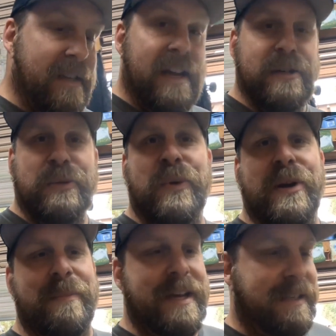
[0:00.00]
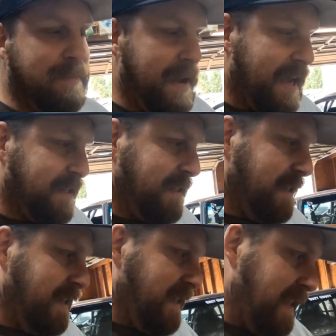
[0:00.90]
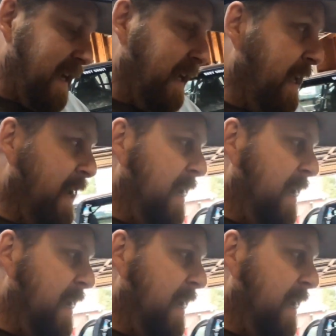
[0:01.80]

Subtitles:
and I just wanted to make some passes in this thing.